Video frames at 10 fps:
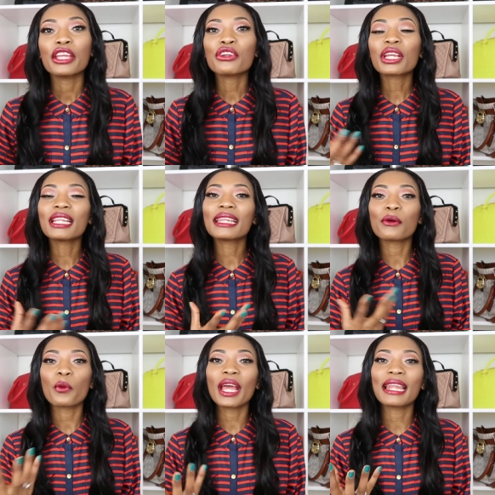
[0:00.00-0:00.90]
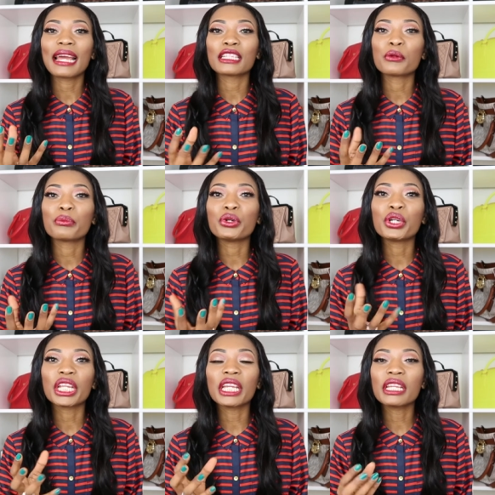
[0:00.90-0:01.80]
you can wear like the
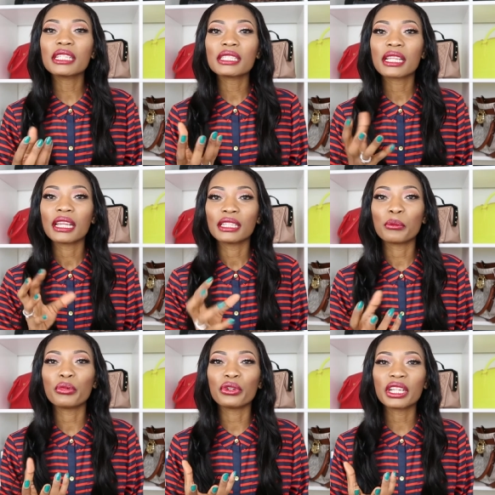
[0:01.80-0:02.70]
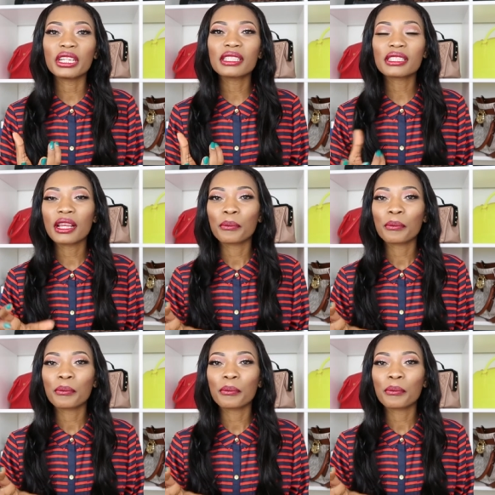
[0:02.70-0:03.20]
booties the booties